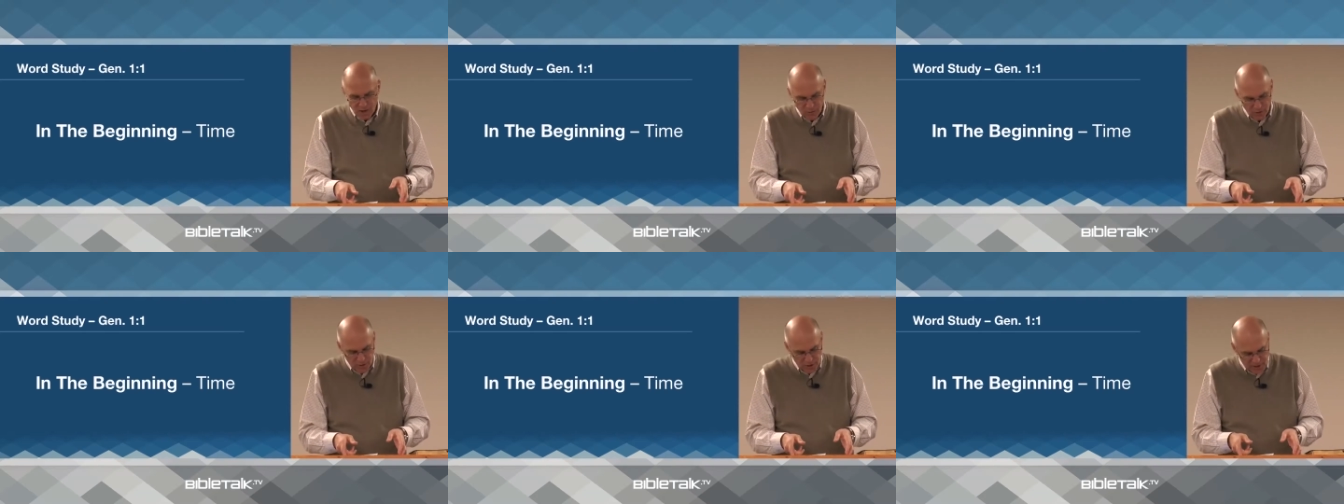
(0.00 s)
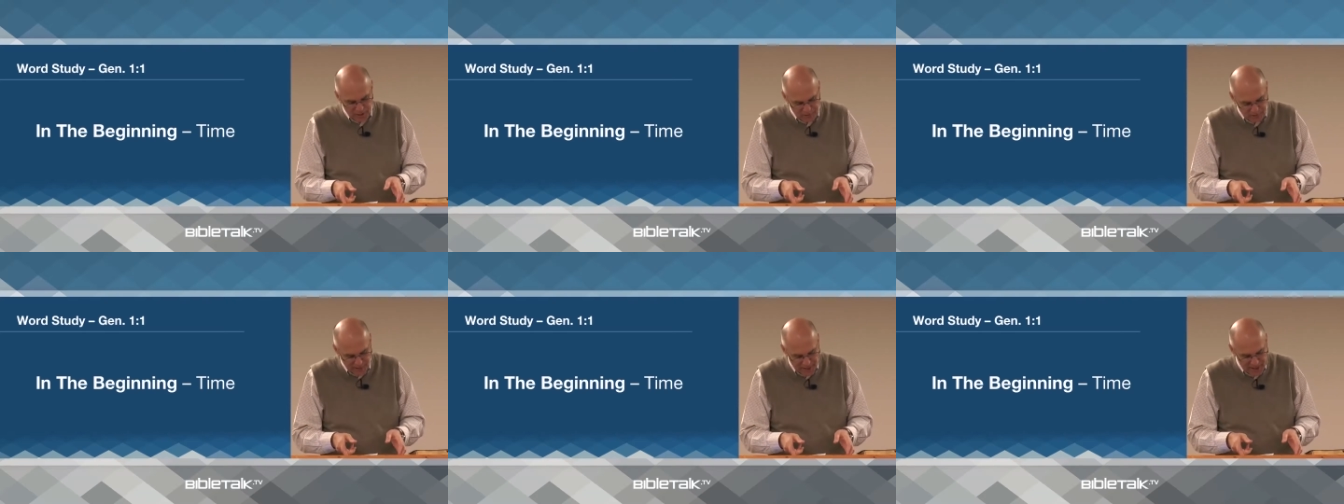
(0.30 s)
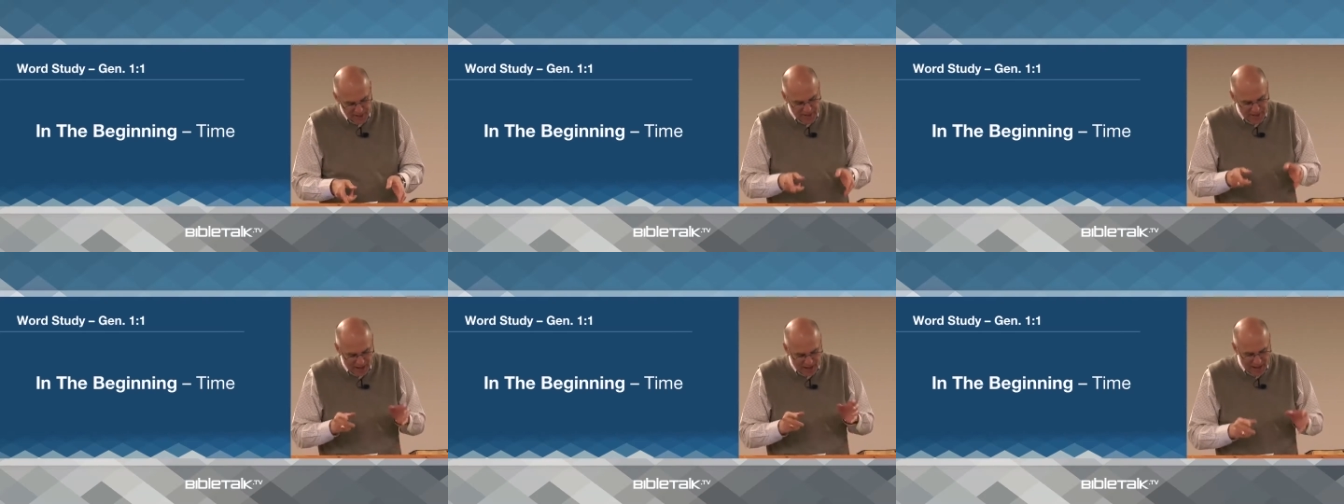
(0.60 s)
to
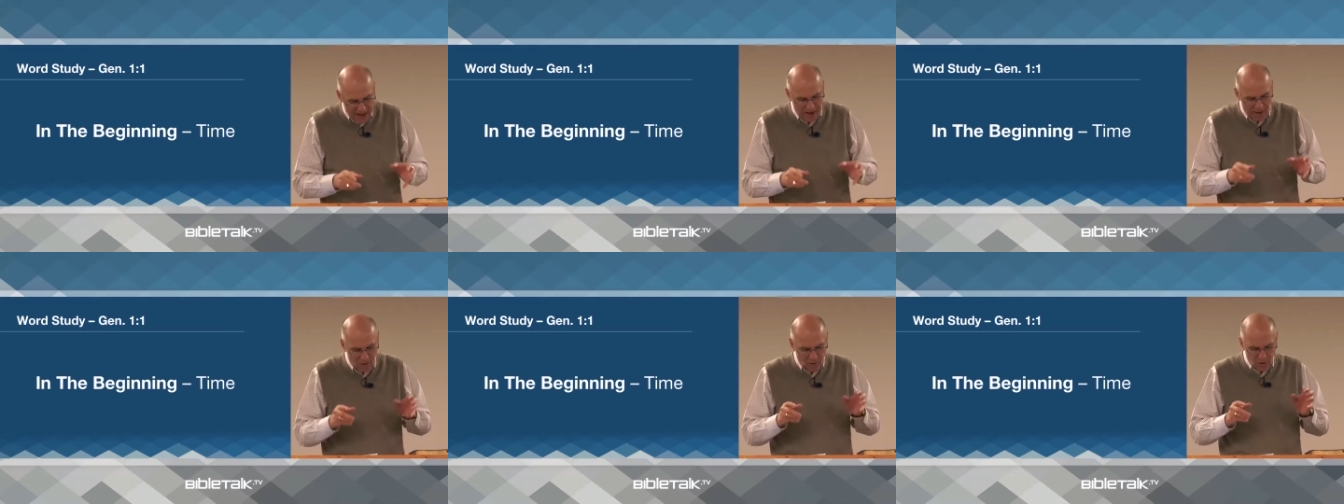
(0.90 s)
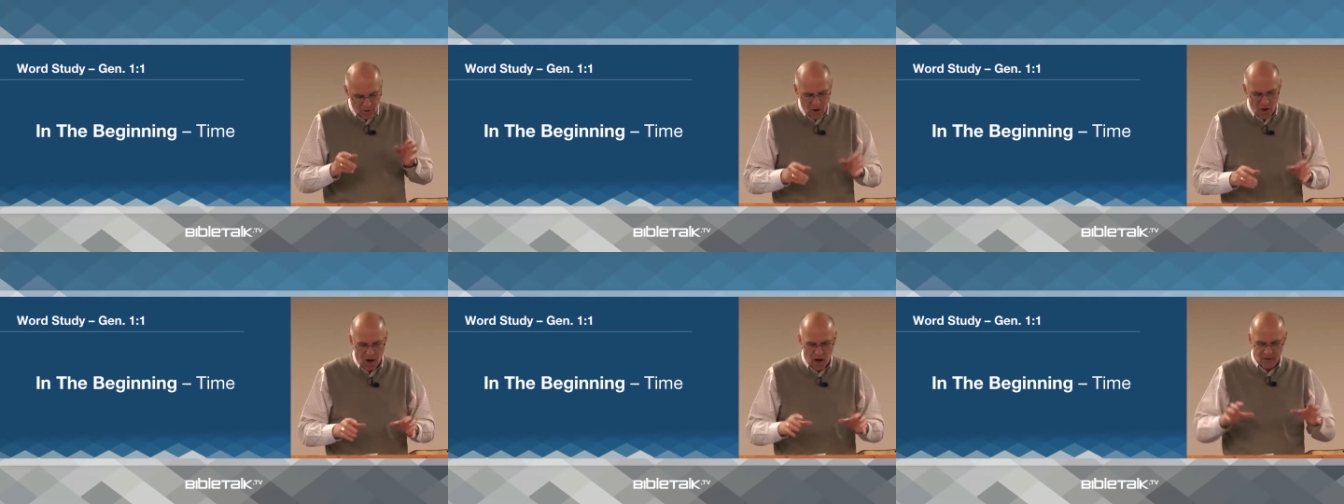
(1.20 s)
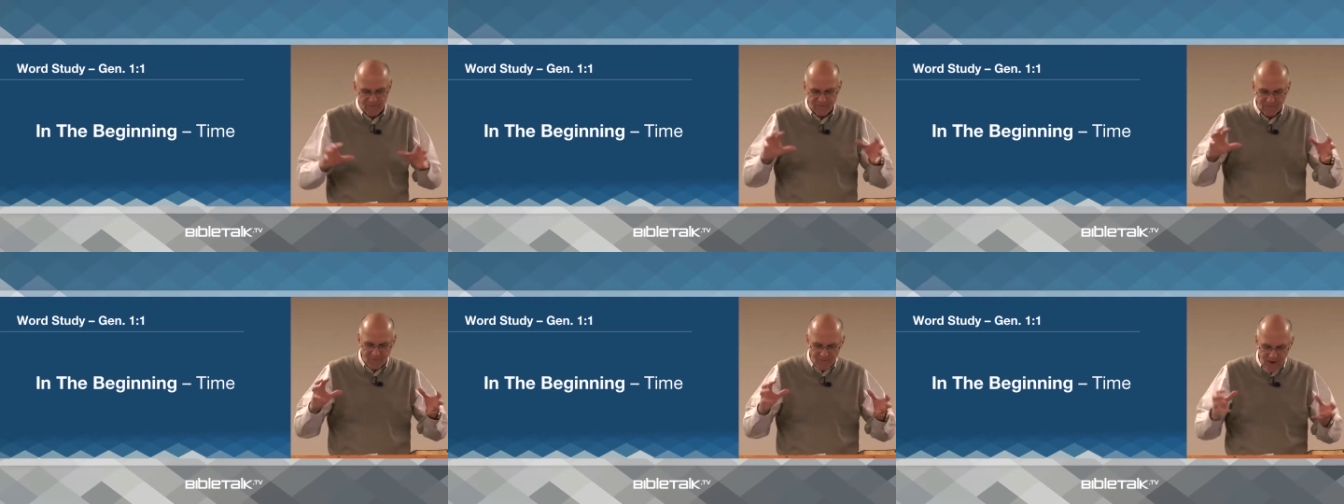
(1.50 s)
explain how
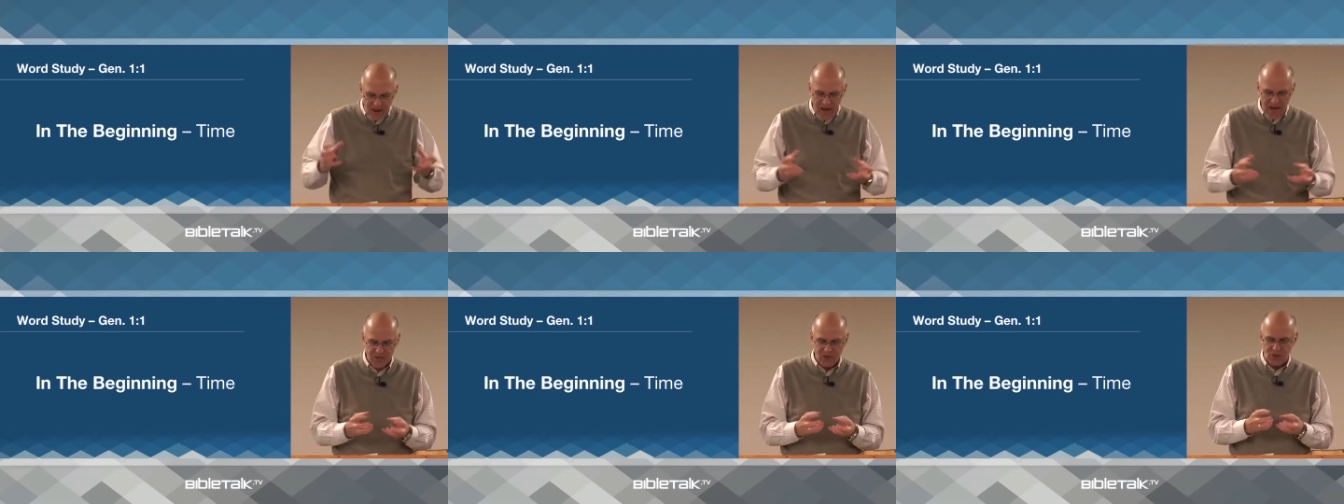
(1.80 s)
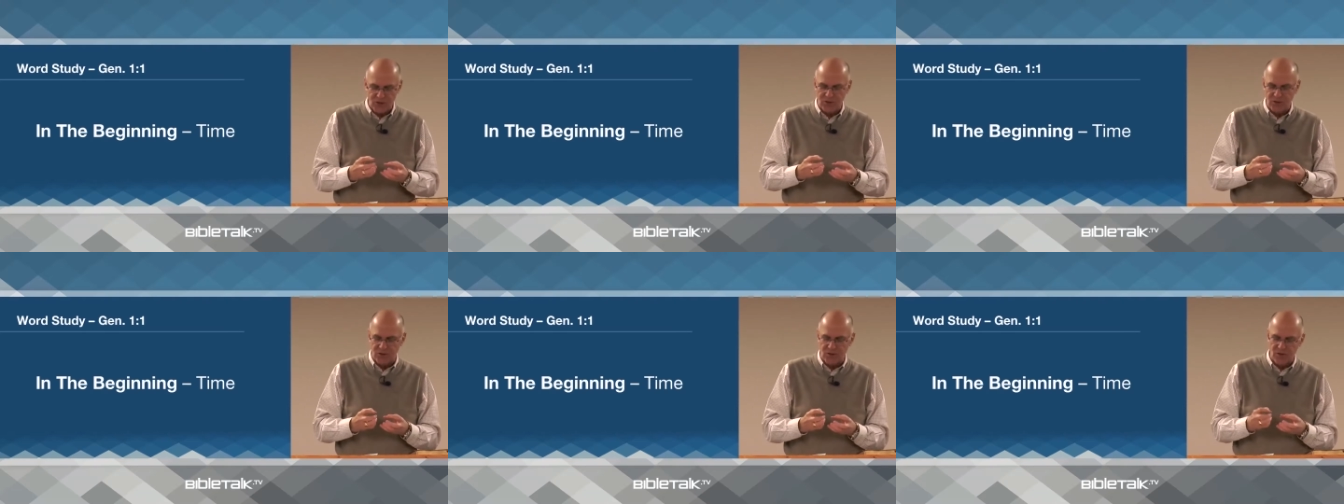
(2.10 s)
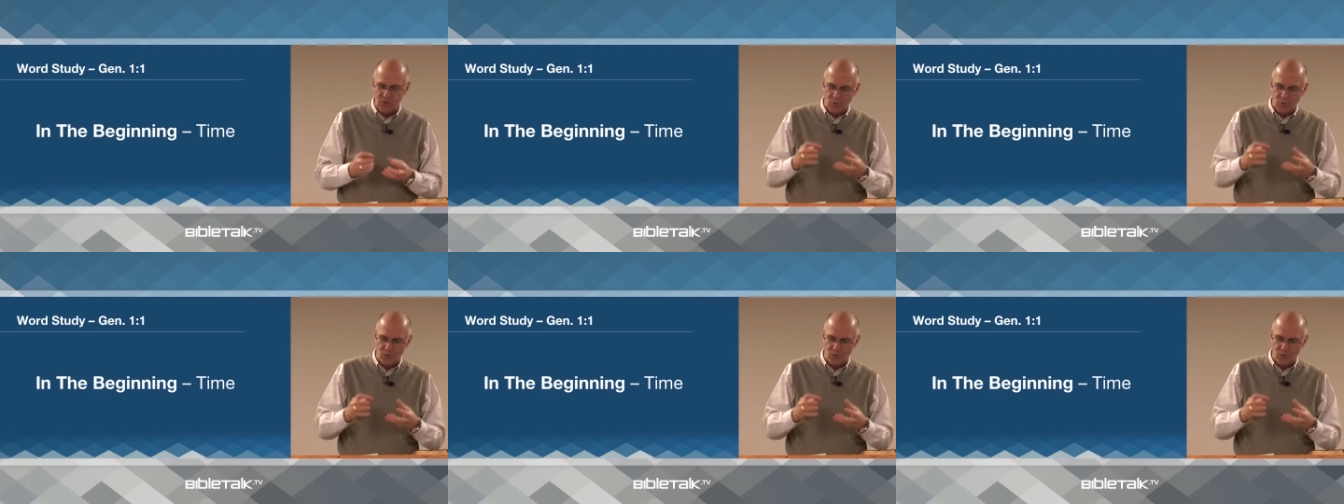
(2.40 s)
God fashioned